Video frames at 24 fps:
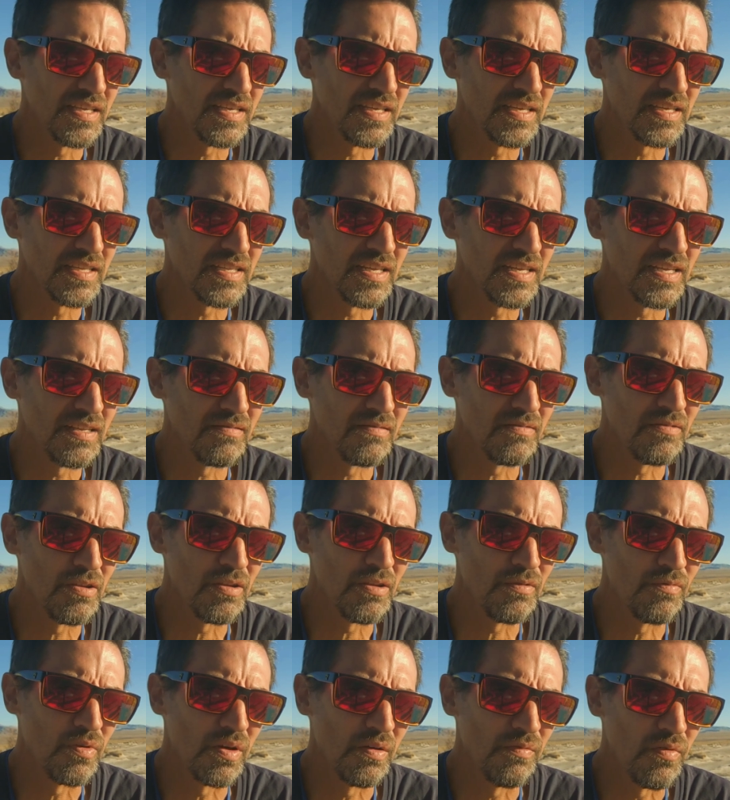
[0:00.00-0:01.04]
it
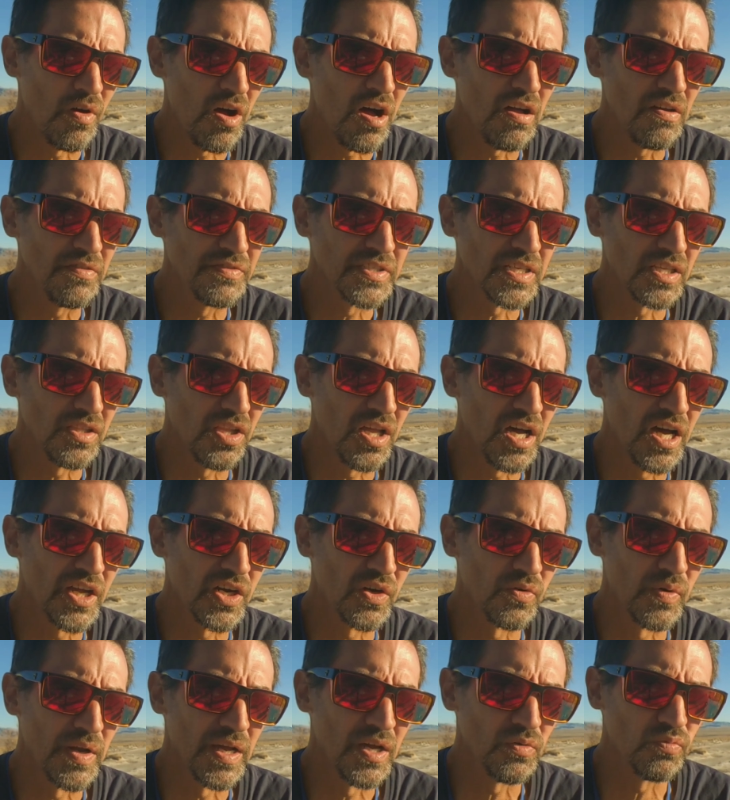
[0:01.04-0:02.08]
revolves a
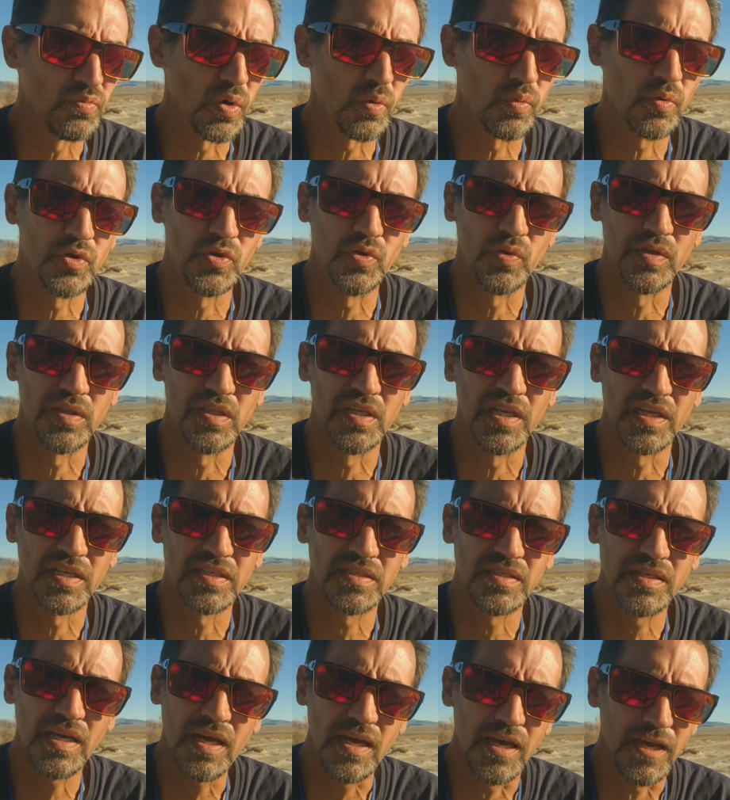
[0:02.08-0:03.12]
lot around what we're doing the
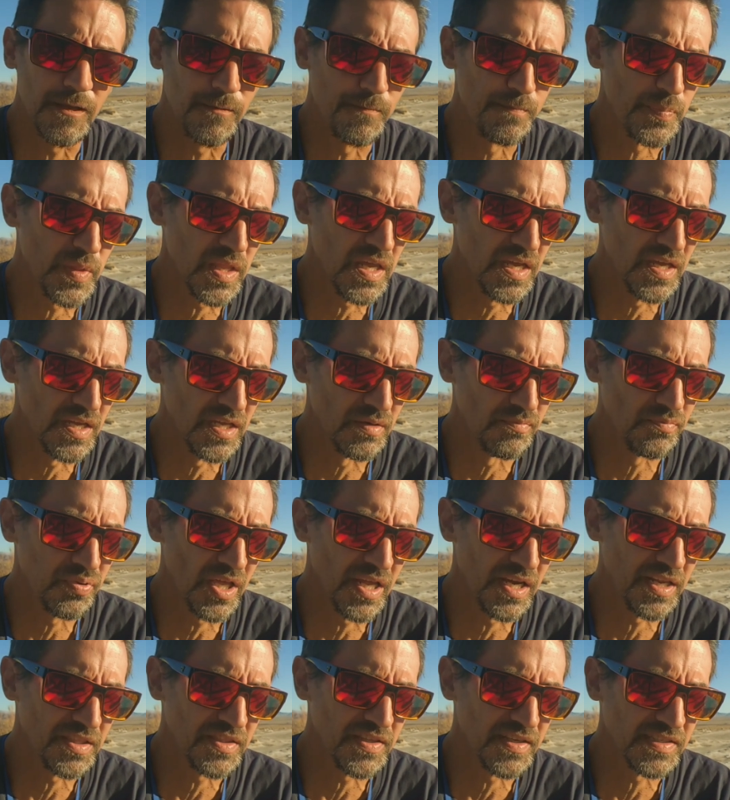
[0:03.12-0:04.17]
next day and
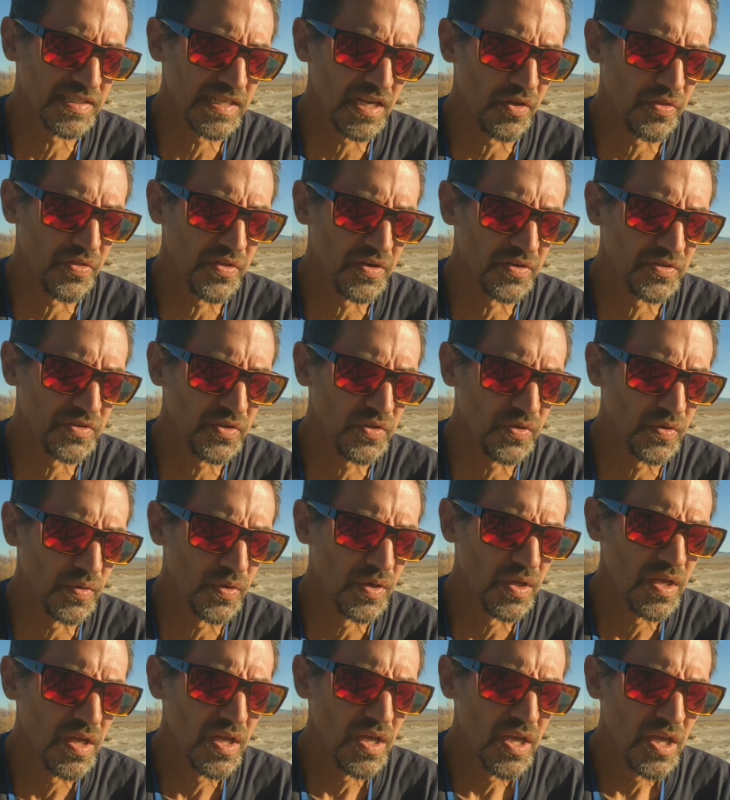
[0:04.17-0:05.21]
planning things out there too.
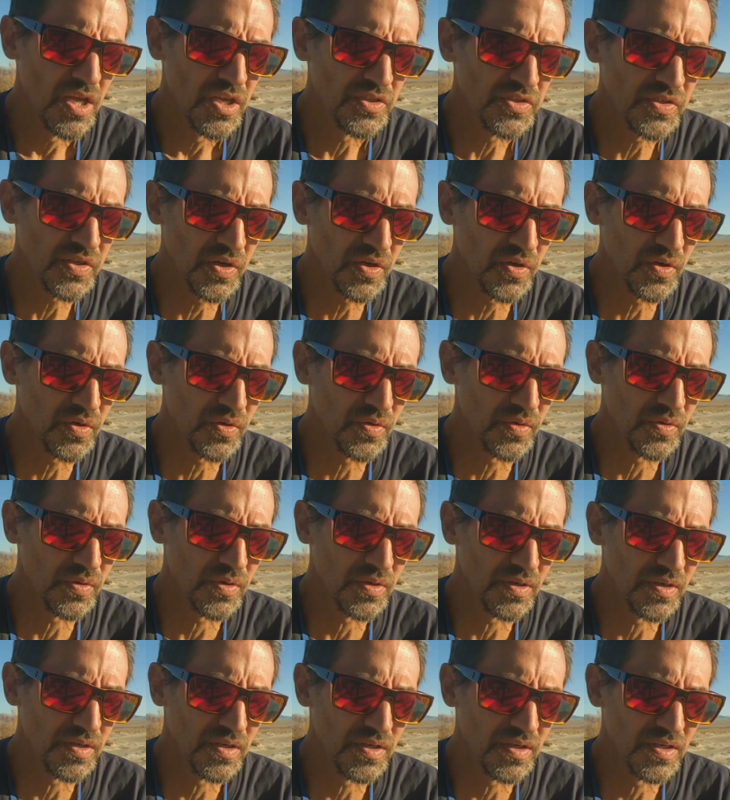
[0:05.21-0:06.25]
So,
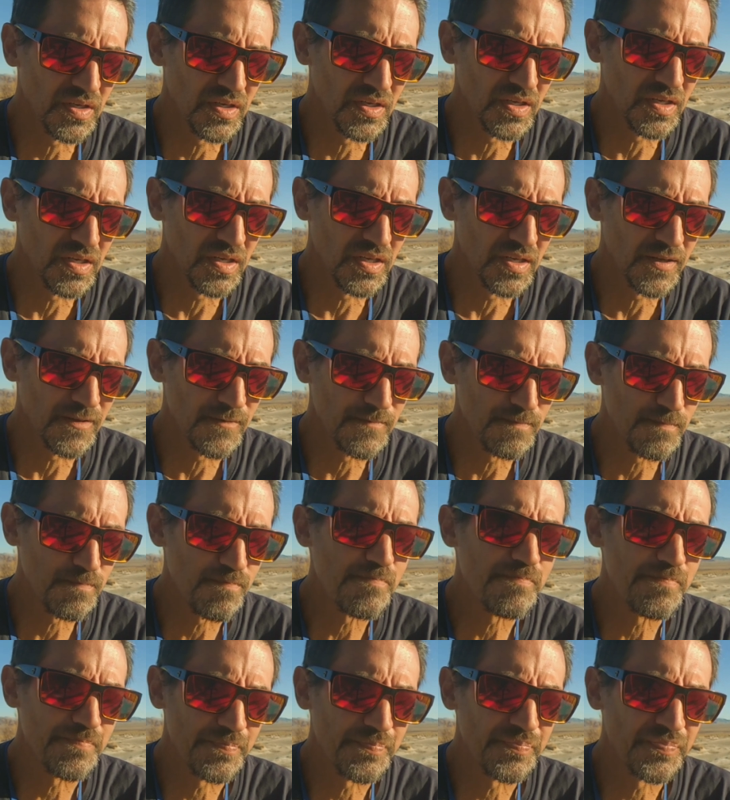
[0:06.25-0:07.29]

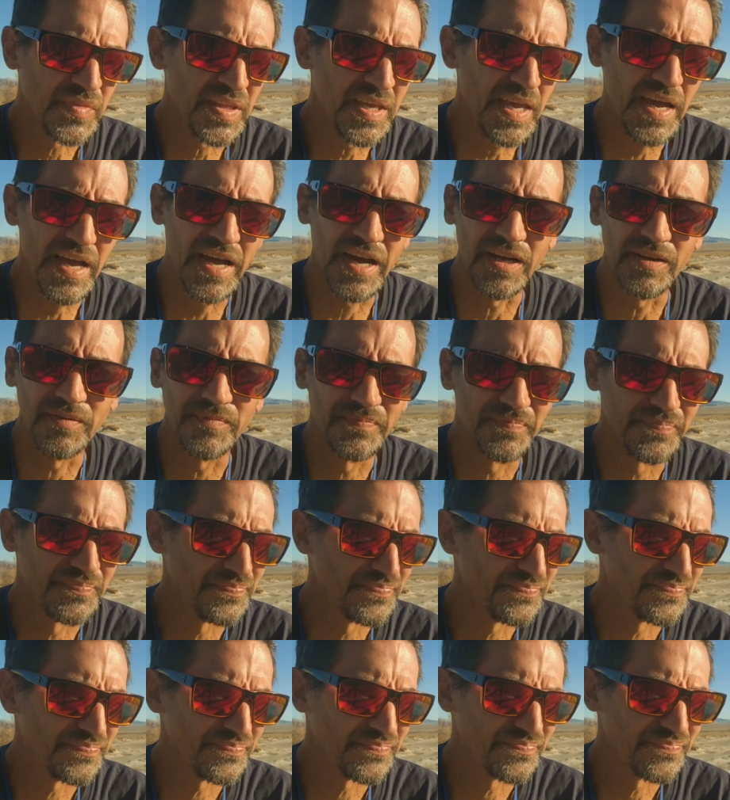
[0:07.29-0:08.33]
yeah.
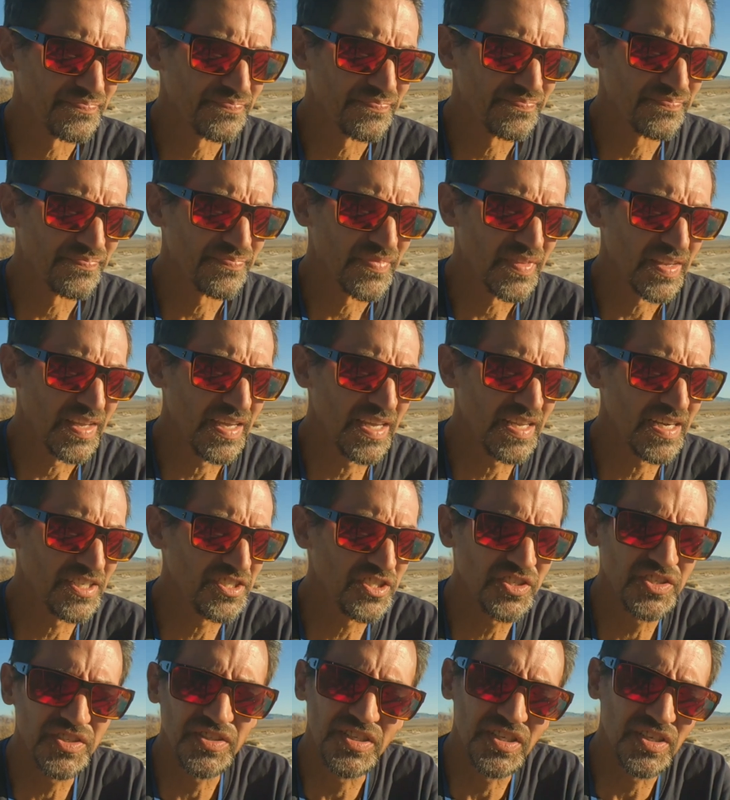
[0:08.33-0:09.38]
And I
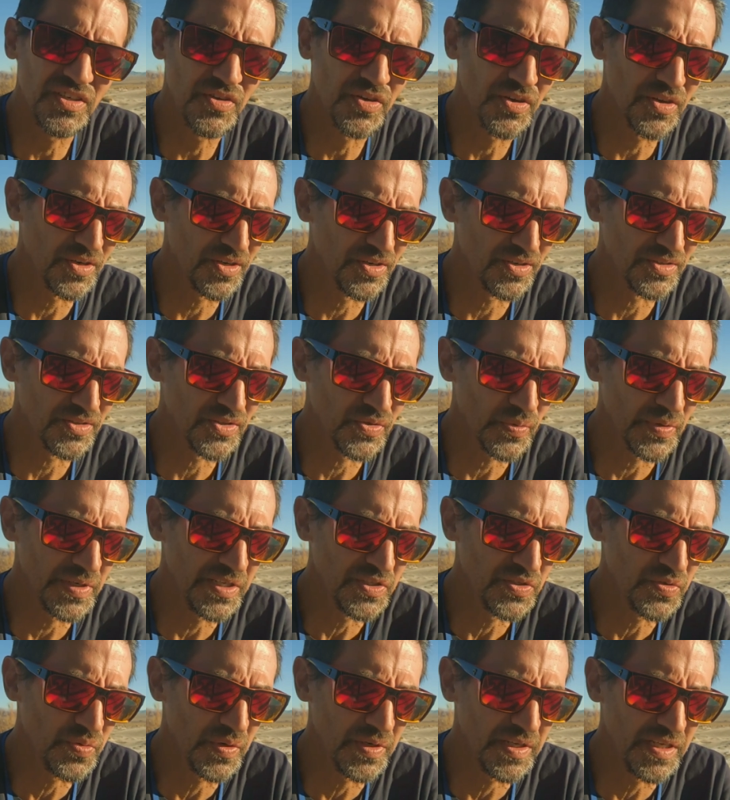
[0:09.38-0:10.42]
just did her
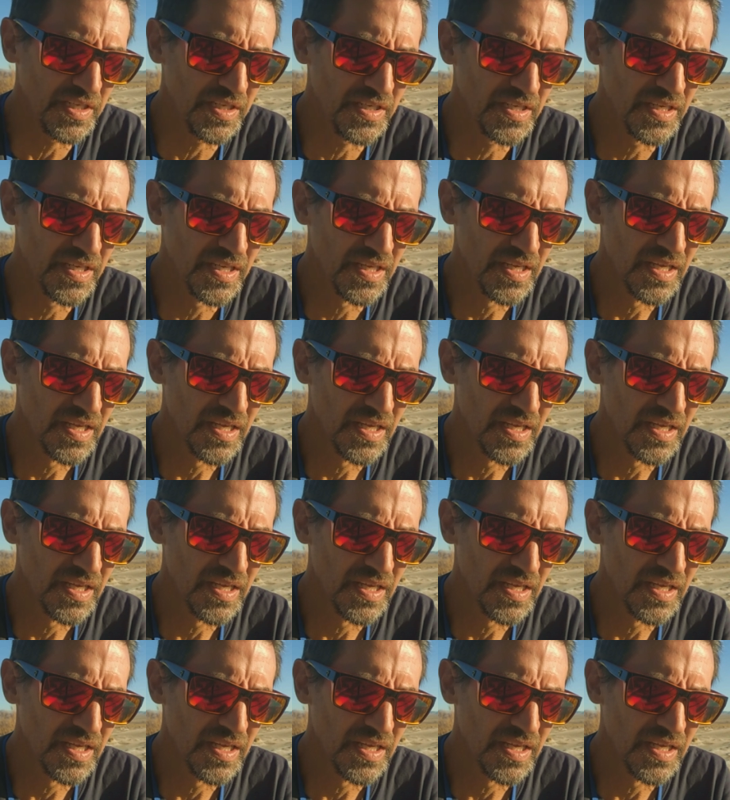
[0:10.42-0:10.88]
2020